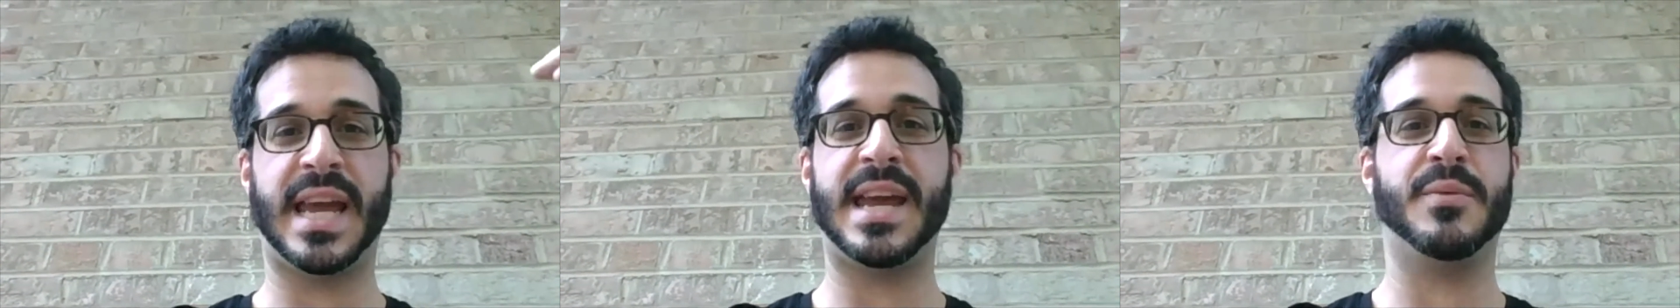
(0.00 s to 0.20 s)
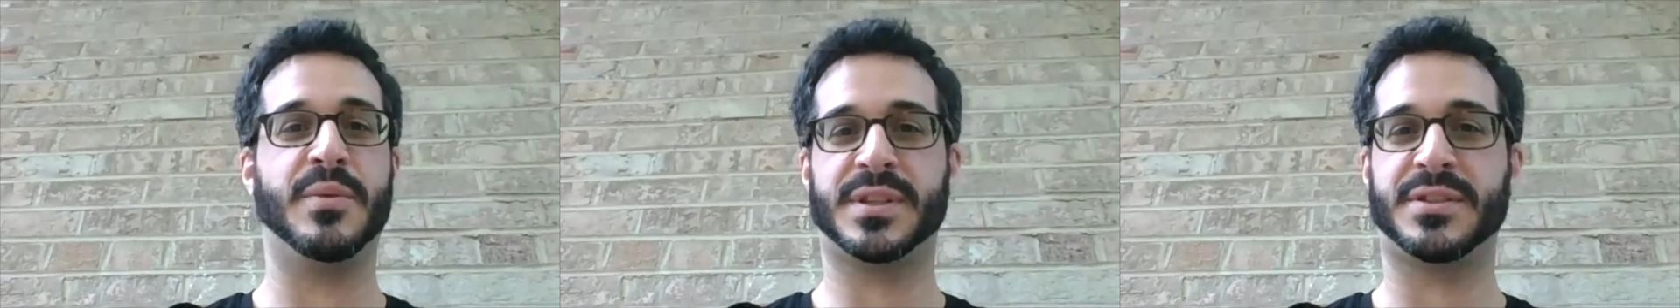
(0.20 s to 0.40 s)

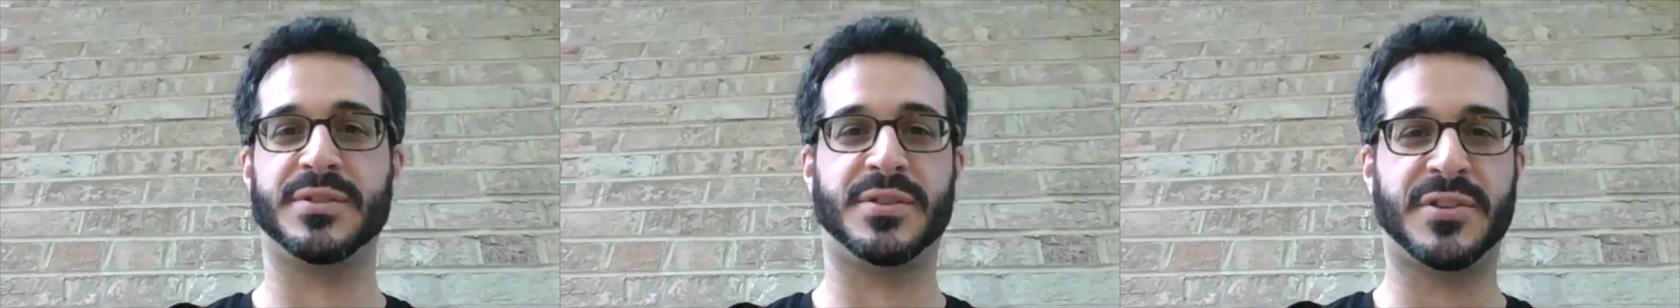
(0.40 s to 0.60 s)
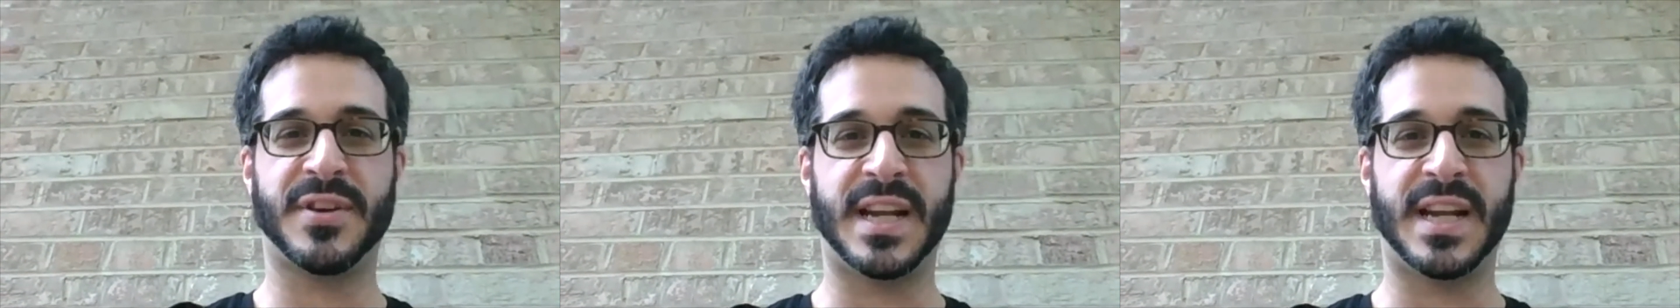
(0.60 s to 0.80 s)
hey, we're still
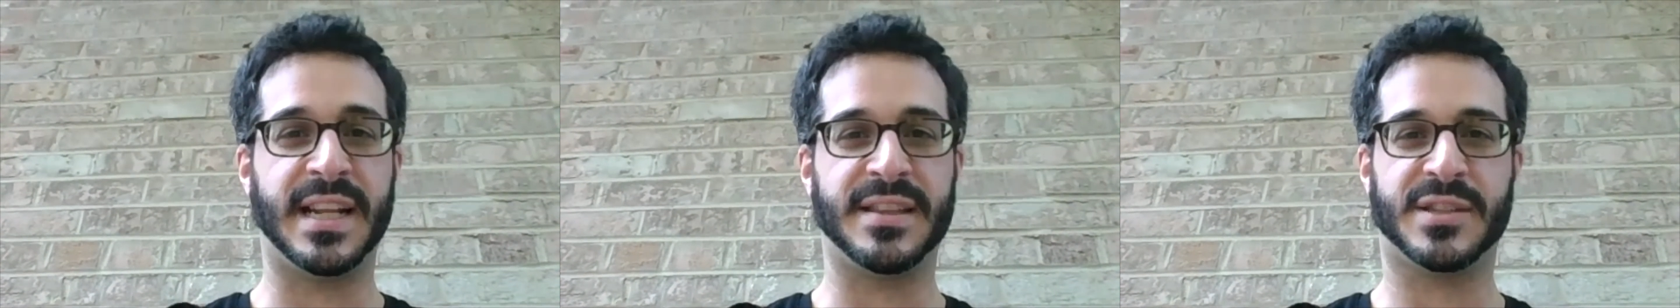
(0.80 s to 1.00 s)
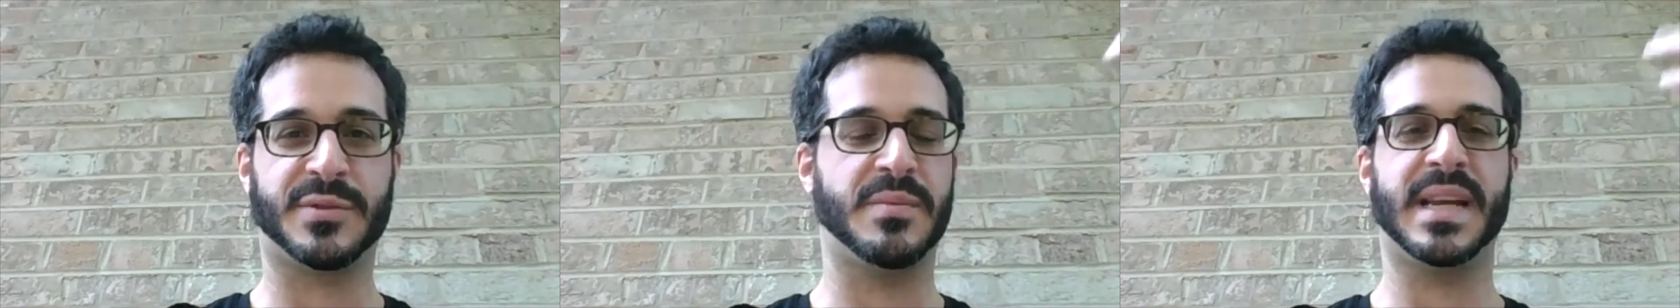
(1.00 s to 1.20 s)
trading
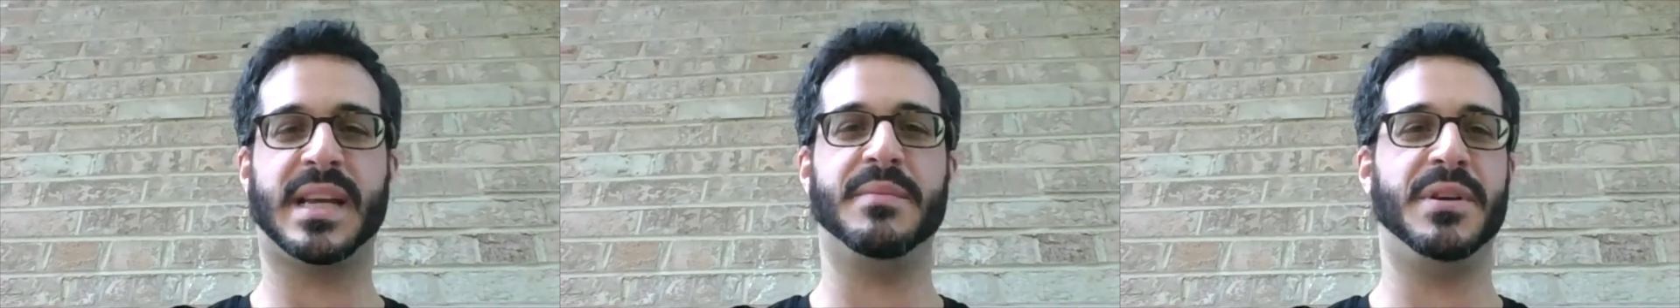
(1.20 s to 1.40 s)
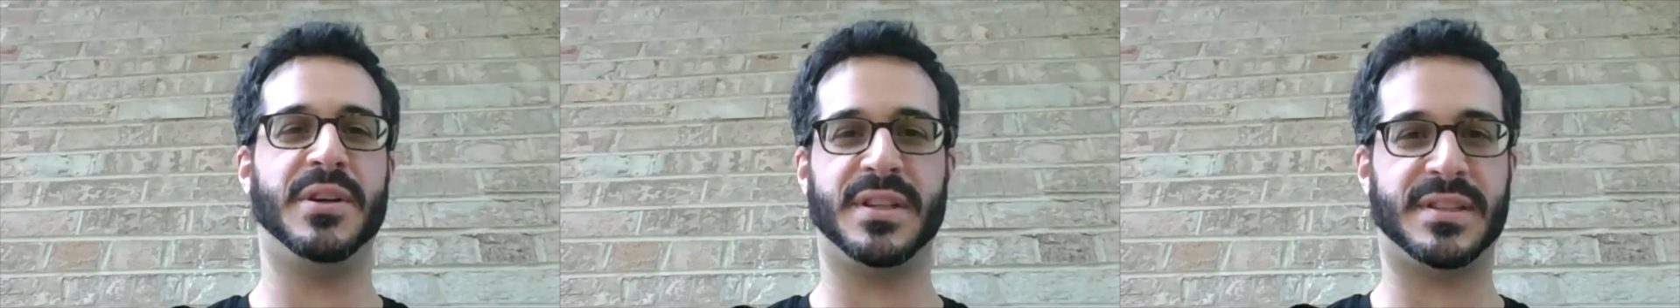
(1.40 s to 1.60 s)
this, we're making
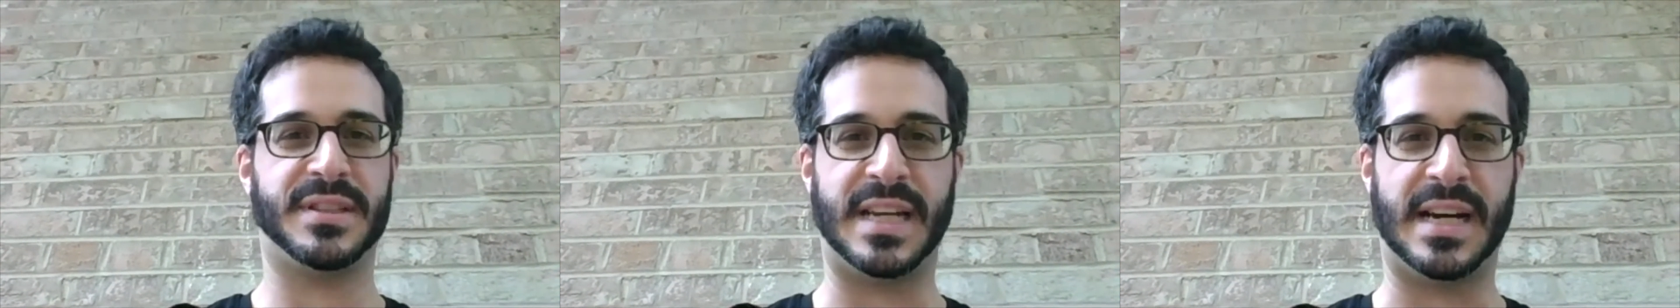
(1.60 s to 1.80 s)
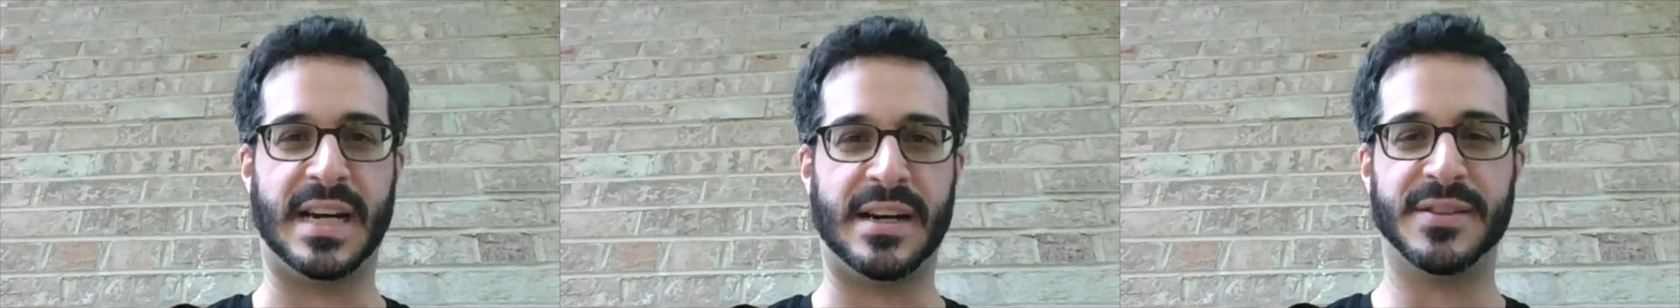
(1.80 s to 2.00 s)
millions of
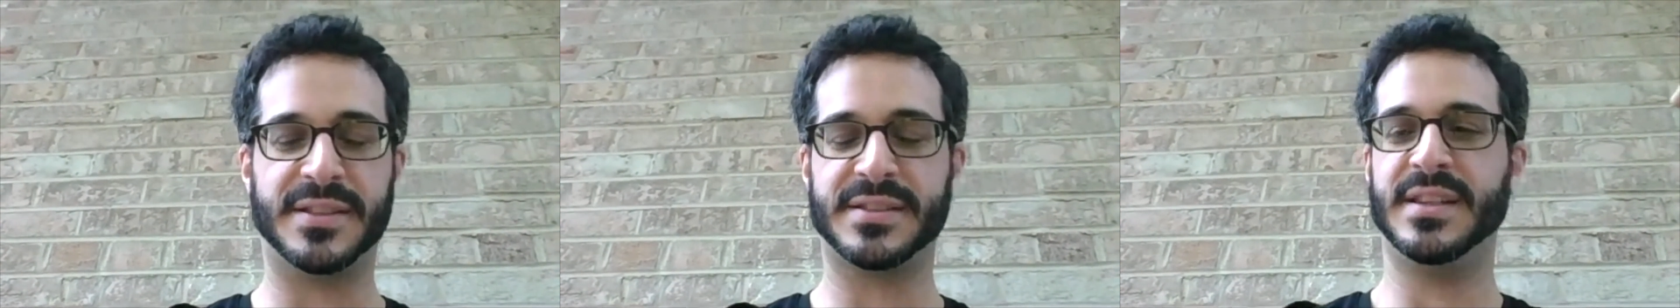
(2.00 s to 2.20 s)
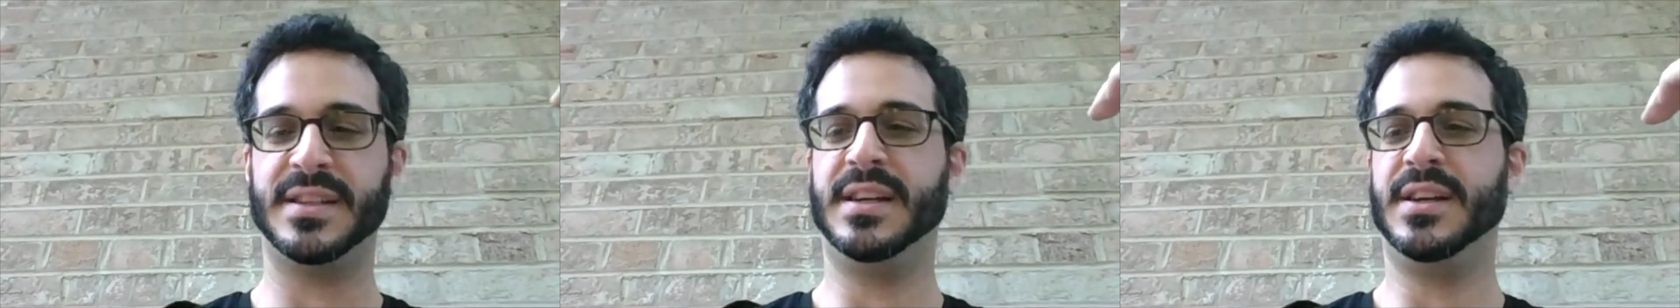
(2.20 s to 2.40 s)
dollars.